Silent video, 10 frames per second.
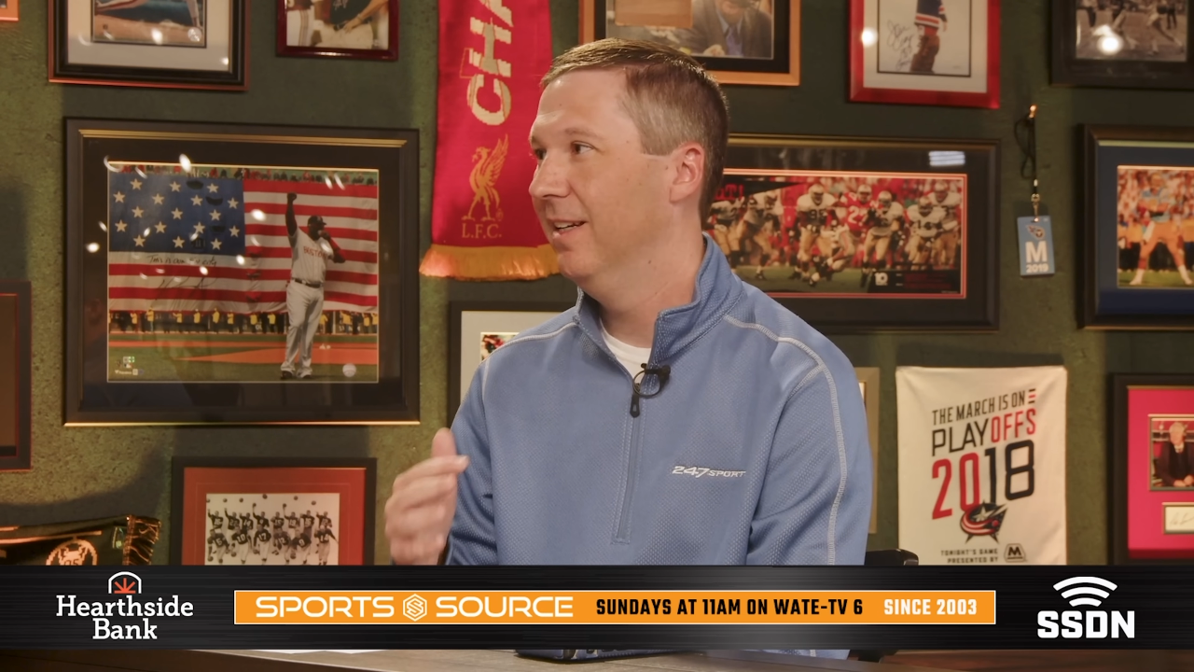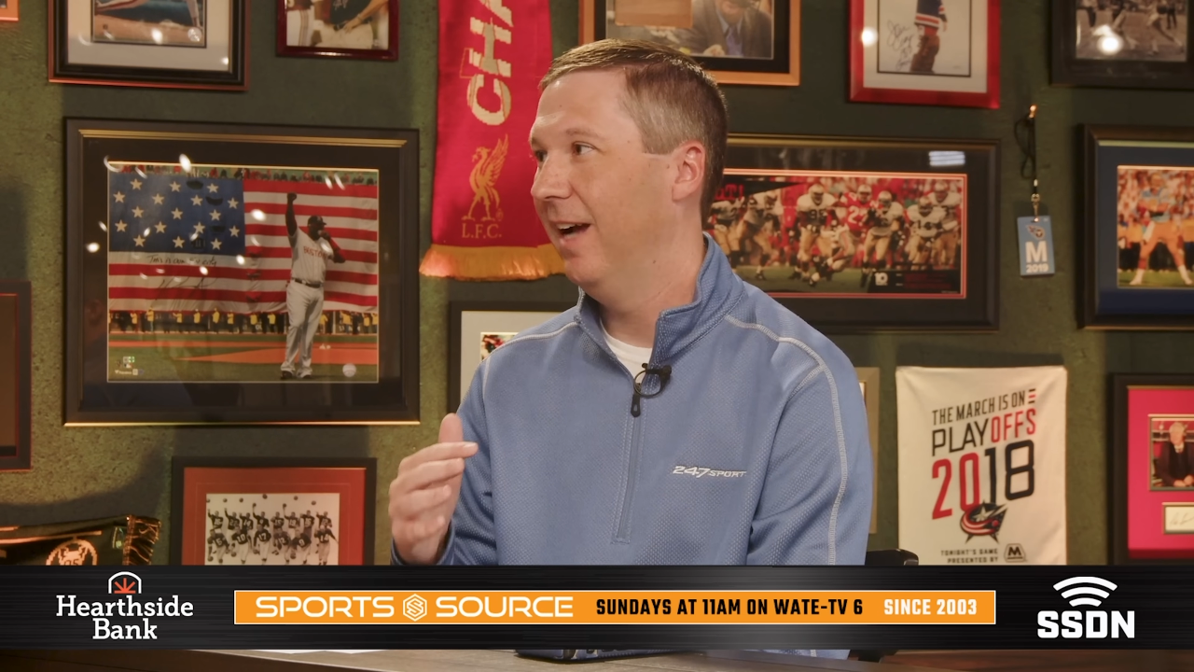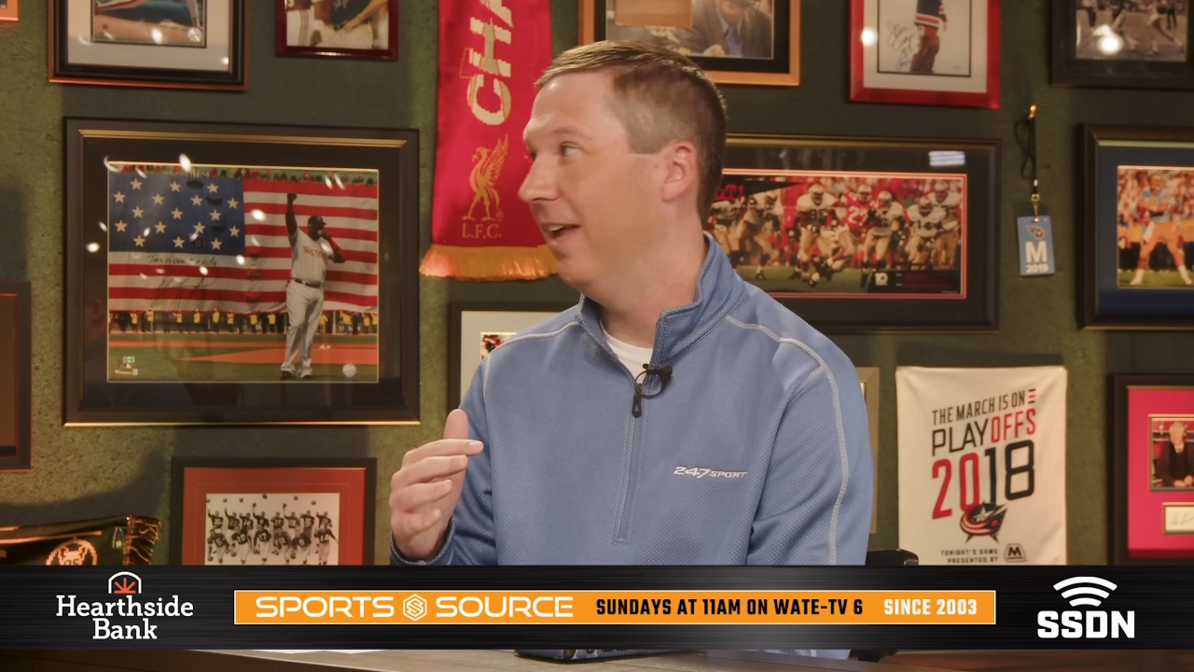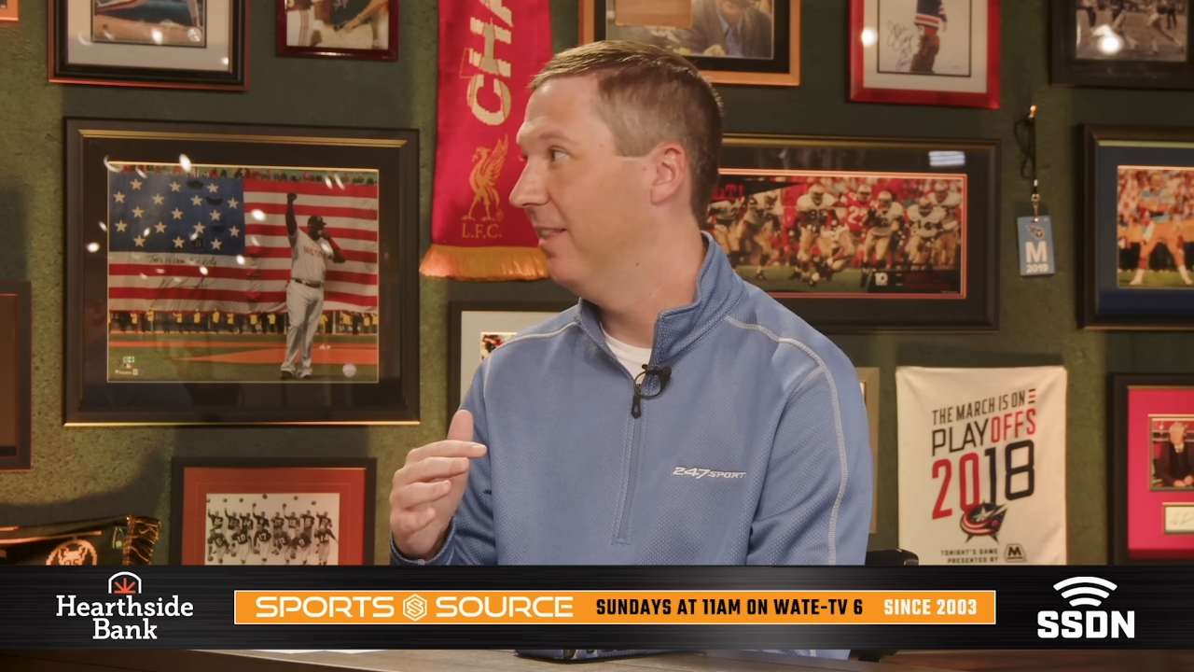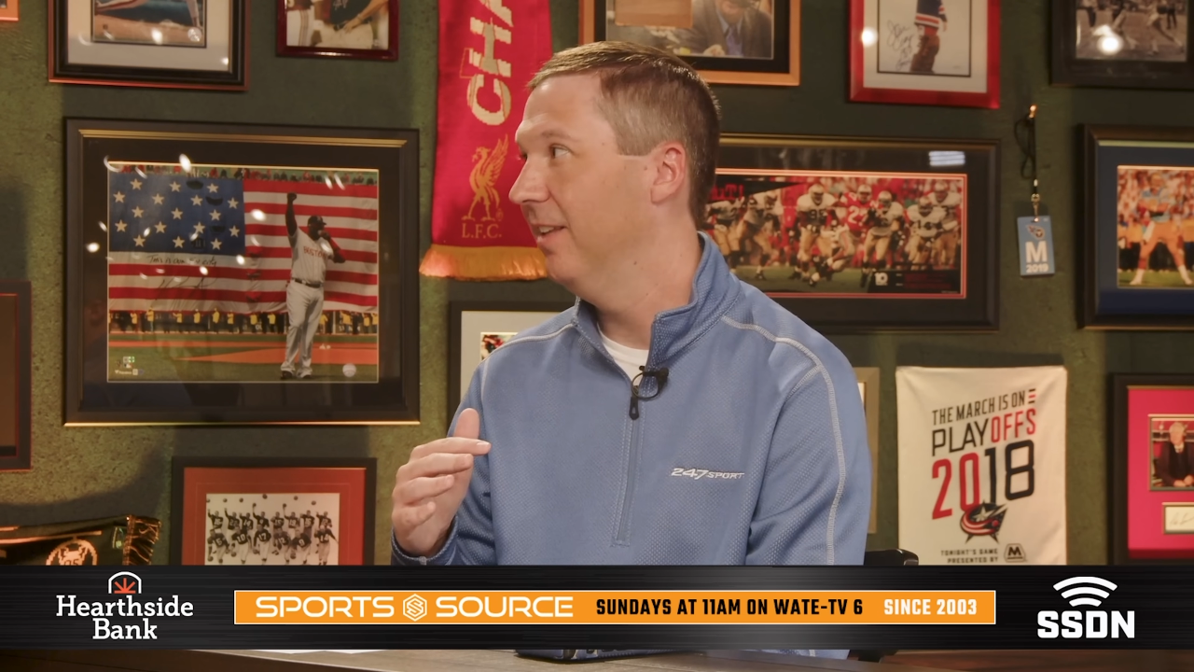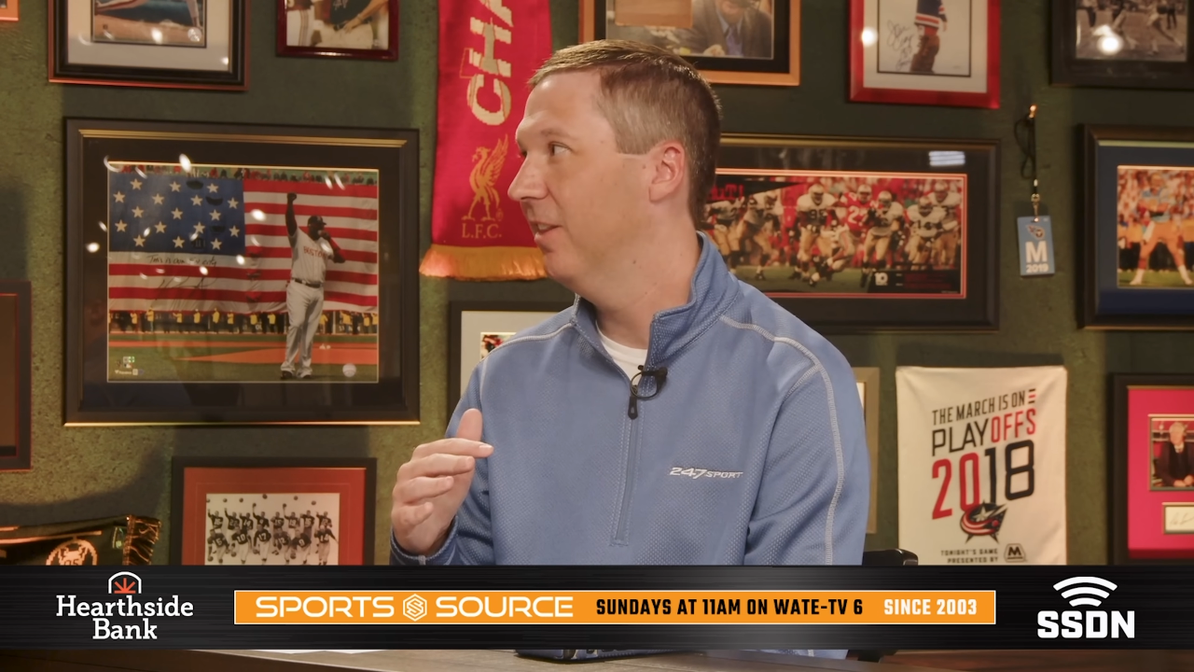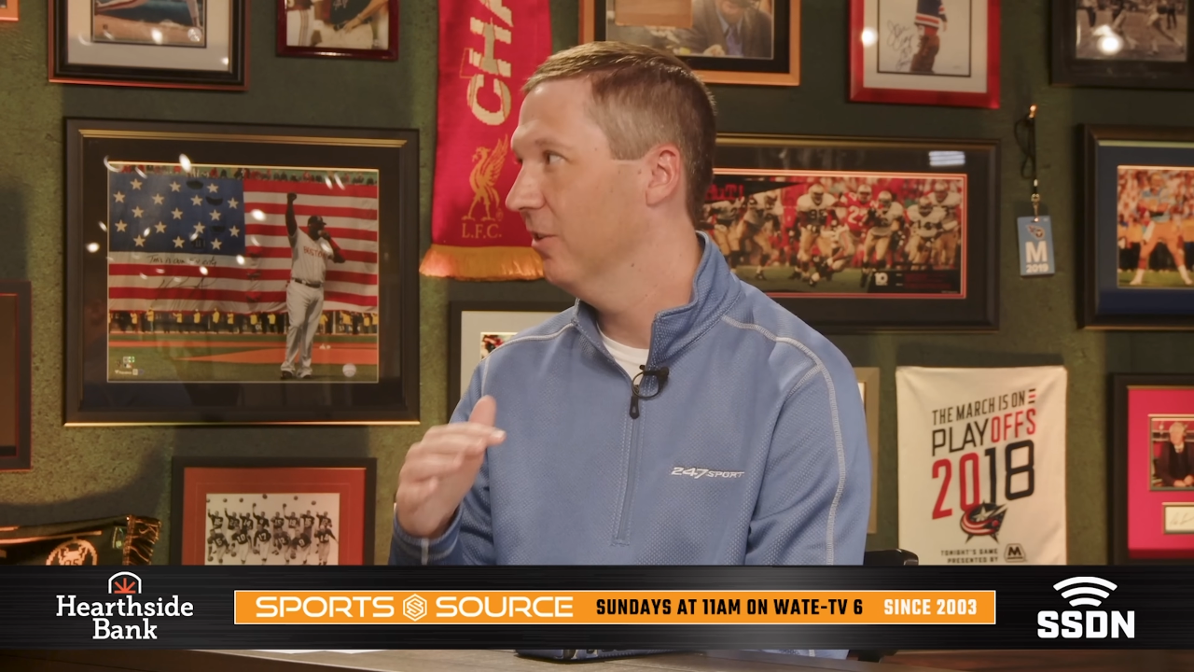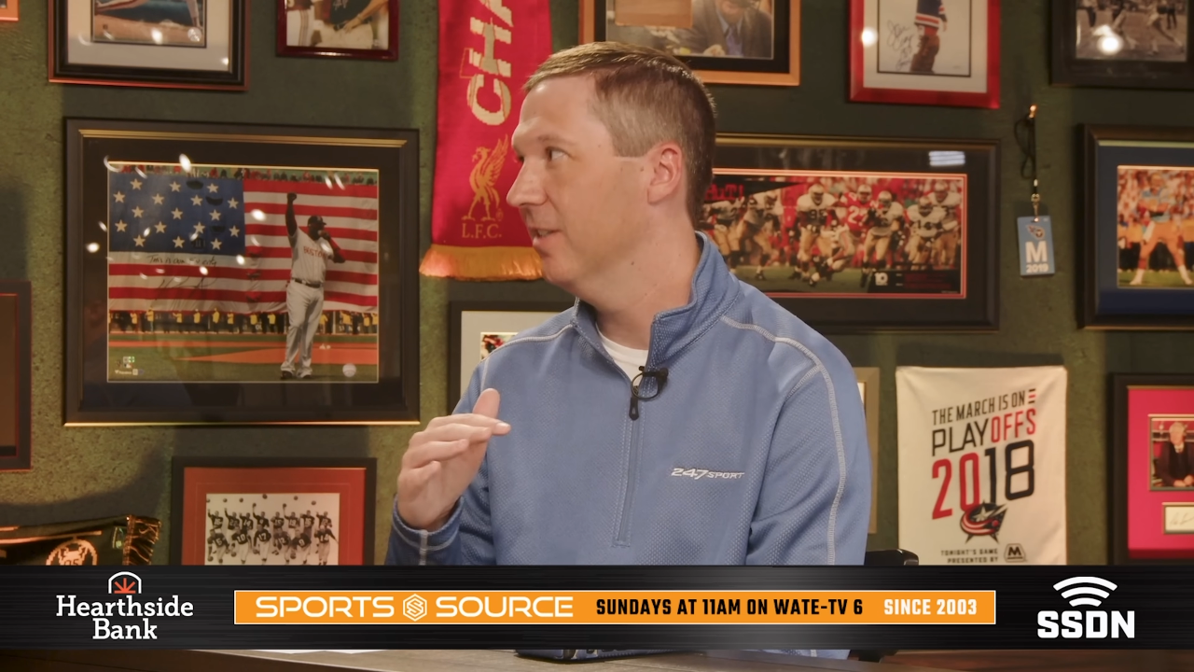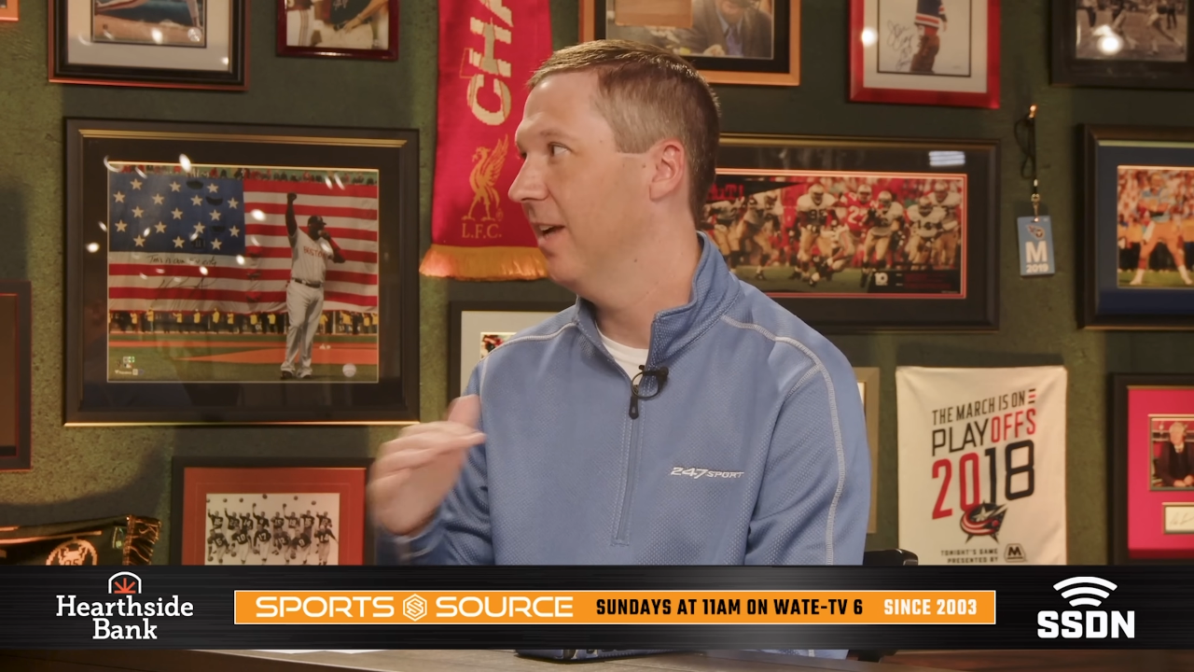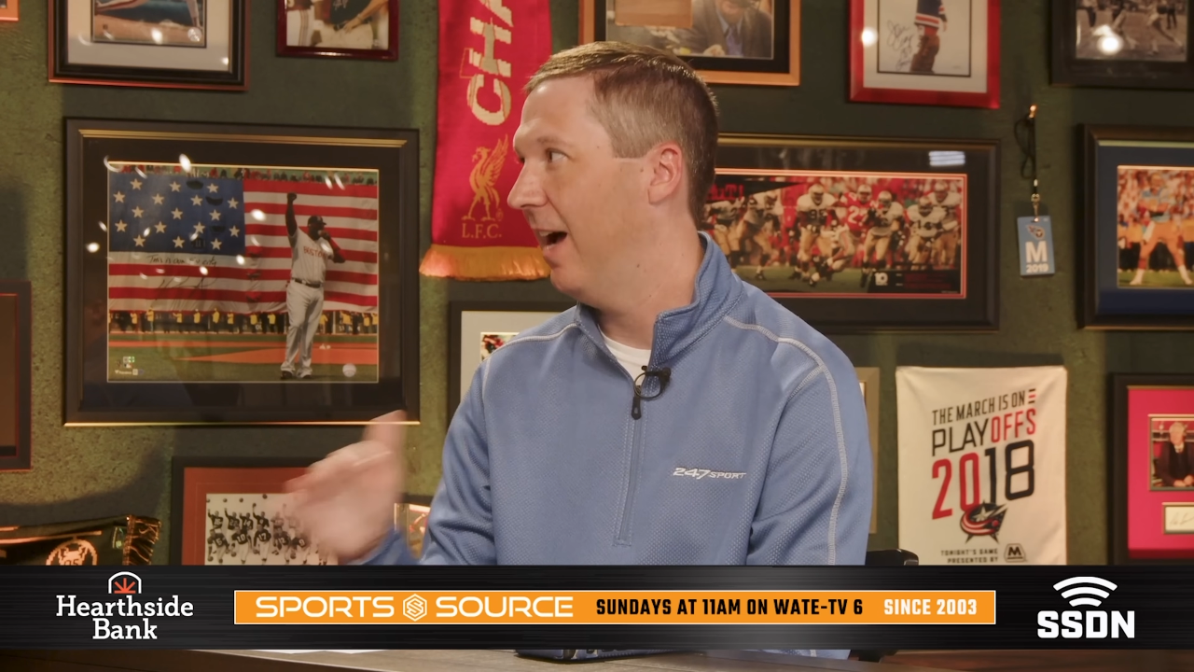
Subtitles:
I think there is a